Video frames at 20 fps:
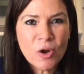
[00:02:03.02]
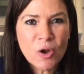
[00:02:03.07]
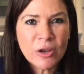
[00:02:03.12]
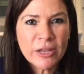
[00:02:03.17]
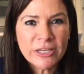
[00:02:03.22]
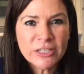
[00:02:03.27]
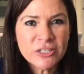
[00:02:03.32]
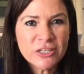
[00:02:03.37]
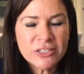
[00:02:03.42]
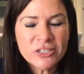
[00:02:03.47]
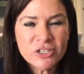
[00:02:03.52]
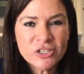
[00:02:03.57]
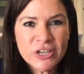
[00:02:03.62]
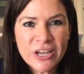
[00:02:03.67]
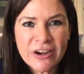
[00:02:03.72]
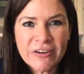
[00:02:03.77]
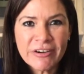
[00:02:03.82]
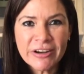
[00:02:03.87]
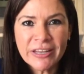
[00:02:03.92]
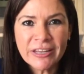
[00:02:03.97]
knowledge
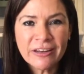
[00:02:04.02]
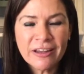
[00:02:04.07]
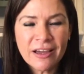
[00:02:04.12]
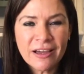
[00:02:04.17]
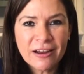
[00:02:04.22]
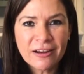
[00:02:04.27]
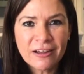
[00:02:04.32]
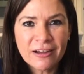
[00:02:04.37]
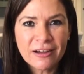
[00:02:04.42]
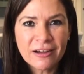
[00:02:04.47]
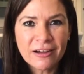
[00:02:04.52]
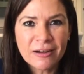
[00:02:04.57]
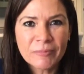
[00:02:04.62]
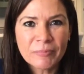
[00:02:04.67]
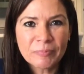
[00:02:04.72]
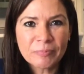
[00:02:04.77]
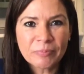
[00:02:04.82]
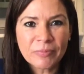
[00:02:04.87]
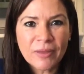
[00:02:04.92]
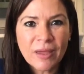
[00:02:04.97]
sharing
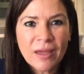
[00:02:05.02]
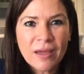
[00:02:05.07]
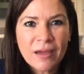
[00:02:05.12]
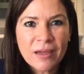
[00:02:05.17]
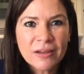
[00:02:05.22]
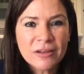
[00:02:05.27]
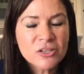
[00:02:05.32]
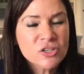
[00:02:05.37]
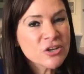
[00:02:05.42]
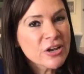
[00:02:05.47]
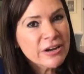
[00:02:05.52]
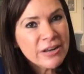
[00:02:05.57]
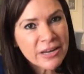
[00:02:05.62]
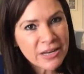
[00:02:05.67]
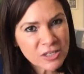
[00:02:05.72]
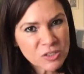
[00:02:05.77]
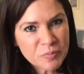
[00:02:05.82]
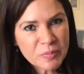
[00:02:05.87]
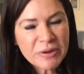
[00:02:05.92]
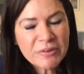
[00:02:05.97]
and
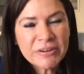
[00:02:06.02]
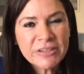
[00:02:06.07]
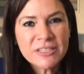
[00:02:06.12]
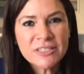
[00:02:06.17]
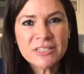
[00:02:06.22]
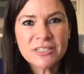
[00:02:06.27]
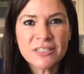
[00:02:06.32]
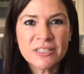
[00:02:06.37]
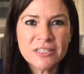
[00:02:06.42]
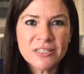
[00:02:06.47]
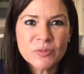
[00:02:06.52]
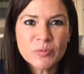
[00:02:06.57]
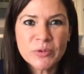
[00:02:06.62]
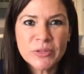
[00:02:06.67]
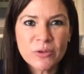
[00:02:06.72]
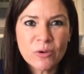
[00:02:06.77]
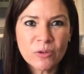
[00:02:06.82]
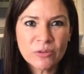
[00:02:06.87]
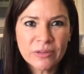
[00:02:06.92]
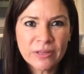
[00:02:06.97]
sharing
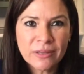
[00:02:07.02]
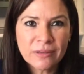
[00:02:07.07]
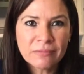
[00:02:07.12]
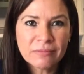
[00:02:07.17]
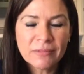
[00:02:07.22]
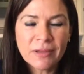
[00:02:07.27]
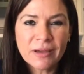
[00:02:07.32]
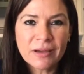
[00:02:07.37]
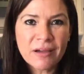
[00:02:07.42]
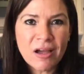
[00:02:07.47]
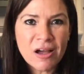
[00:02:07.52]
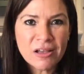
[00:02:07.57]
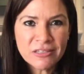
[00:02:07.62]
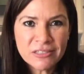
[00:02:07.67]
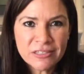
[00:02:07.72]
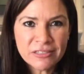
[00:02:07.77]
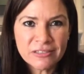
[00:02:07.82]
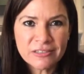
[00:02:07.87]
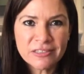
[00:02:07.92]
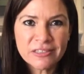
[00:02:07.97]
experiences with all the
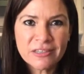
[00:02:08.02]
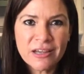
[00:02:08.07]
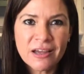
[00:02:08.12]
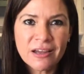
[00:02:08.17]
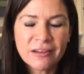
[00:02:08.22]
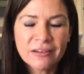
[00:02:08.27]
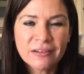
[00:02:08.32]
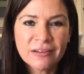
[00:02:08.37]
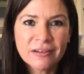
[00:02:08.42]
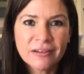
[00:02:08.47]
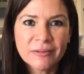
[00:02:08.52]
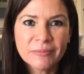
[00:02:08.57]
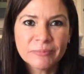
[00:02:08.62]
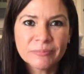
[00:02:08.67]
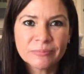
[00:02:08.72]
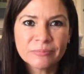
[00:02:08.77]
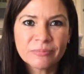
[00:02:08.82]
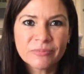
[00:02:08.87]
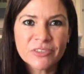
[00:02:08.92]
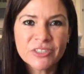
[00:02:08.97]
councils
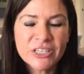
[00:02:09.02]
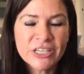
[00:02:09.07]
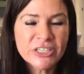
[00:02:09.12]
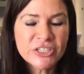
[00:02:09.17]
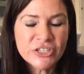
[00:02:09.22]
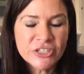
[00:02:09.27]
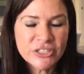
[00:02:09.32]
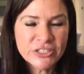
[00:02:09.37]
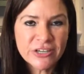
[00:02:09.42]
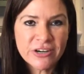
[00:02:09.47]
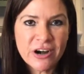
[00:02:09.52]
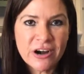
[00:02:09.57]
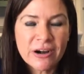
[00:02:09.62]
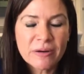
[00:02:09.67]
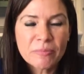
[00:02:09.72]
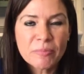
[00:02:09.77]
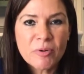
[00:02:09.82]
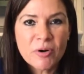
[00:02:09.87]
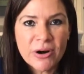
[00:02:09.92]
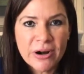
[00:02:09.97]
and centers that
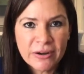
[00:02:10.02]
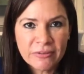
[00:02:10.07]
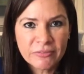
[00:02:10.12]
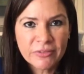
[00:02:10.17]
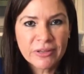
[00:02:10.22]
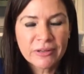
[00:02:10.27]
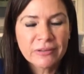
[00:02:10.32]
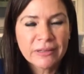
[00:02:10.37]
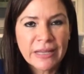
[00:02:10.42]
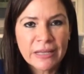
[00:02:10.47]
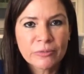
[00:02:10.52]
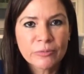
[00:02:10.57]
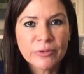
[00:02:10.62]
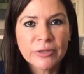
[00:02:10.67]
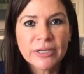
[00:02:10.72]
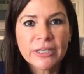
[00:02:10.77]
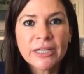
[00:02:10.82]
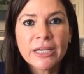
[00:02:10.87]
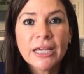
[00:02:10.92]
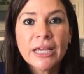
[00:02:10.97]
are part of the
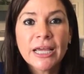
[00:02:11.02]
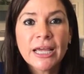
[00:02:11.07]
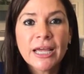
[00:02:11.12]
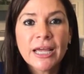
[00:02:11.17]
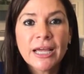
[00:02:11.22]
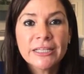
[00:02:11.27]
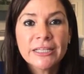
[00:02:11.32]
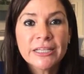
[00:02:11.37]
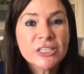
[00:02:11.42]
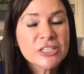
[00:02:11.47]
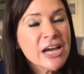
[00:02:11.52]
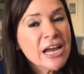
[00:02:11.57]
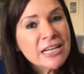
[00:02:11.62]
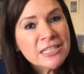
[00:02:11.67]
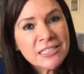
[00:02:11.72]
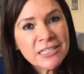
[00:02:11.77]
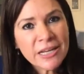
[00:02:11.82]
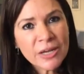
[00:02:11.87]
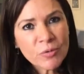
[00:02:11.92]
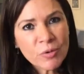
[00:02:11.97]
network. The
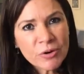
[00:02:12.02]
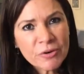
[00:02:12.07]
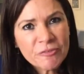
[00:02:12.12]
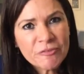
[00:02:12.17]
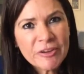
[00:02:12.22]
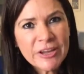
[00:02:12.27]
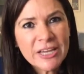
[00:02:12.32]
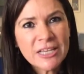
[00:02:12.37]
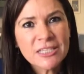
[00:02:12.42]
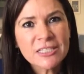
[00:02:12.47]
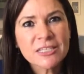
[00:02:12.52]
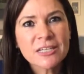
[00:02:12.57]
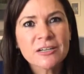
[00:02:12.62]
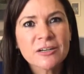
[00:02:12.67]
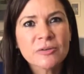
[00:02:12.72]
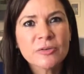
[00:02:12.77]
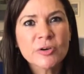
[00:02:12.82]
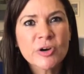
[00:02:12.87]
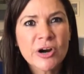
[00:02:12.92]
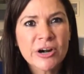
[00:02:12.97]
challenge that Ecuador
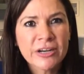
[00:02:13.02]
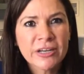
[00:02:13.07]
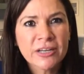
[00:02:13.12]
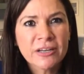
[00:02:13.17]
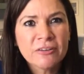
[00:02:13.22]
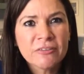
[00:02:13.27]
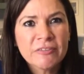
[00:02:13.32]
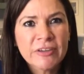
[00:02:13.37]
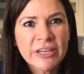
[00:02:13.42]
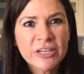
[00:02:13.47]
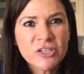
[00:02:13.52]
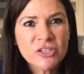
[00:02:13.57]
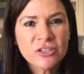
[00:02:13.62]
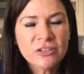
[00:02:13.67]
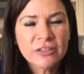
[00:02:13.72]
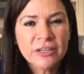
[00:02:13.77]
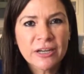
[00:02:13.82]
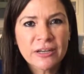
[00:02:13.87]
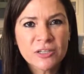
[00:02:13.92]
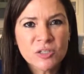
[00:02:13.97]
faces regarding
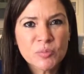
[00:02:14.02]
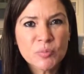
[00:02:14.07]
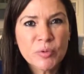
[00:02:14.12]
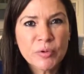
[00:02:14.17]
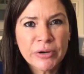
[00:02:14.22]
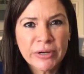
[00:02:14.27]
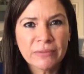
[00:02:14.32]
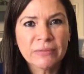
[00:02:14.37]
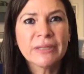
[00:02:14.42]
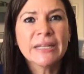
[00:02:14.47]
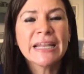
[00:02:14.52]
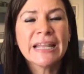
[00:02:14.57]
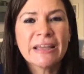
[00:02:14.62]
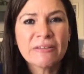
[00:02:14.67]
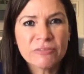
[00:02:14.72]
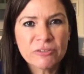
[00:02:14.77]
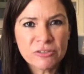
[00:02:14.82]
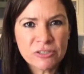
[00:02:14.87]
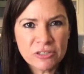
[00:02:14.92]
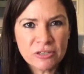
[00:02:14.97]
innovation and spurring
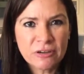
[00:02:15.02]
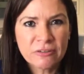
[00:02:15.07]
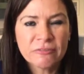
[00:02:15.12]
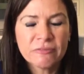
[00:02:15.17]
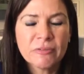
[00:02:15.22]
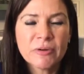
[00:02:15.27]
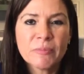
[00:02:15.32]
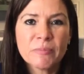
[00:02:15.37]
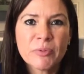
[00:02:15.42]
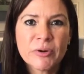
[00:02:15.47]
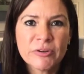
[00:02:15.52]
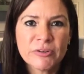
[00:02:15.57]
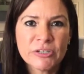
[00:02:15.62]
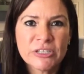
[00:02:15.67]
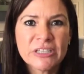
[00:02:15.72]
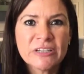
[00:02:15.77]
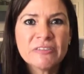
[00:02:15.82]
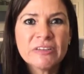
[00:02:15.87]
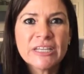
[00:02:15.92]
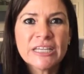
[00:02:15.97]
levels of
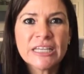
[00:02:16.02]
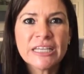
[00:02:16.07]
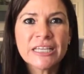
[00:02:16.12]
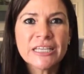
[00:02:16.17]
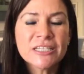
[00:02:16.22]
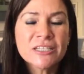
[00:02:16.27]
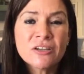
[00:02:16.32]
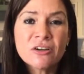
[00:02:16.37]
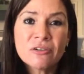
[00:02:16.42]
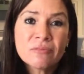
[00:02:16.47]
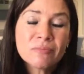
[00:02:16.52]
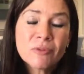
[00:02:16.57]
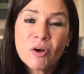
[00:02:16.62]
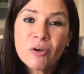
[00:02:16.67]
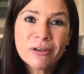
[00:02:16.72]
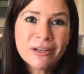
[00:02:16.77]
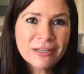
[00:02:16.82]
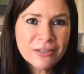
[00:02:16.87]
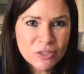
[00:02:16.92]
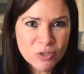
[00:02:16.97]
productivity is not
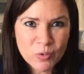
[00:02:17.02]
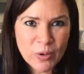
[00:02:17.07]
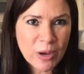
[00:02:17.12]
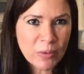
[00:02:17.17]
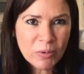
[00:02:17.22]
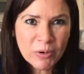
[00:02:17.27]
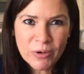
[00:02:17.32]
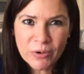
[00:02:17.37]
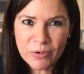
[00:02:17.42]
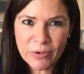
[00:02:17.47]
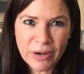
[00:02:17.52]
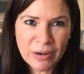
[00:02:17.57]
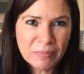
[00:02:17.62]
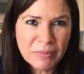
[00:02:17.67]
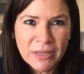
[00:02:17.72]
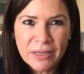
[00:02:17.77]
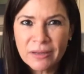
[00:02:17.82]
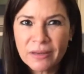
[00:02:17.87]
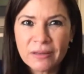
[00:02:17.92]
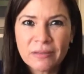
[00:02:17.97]
only to
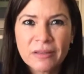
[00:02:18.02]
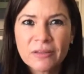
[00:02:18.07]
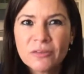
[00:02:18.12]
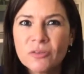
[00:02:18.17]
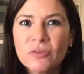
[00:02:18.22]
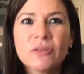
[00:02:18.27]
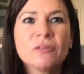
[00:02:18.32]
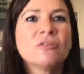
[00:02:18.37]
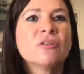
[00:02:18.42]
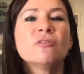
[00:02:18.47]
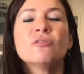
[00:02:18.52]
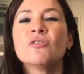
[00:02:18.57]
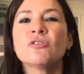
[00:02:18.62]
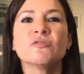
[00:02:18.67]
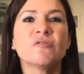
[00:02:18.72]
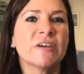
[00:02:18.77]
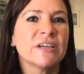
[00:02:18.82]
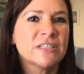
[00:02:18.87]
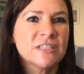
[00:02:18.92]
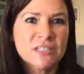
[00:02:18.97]
Ecuador. I mean,
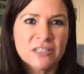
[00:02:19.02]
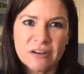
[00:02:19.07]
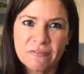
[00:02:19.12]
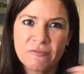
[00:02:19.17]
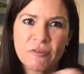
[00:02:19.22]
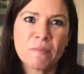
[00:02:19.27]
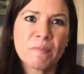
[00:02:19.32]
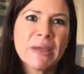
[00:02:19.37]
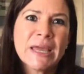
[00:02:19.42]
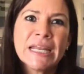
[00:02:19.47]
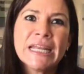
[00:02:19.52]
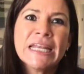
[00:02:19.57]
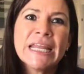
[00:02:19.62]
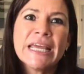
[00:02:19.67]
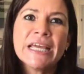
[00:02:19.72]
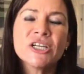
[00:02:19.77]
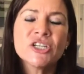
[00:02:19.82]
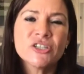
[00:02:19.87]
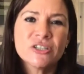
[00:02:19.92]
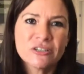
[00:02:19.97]
those phases are for
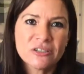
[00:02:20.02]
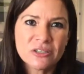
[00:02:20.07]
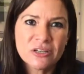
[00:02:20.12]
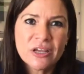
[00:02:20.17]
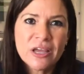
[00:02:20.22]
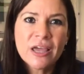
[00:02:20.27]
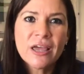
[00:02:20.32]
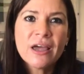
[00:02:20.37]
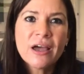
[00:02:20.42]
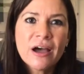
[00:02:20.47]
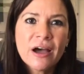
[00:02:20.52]
many nations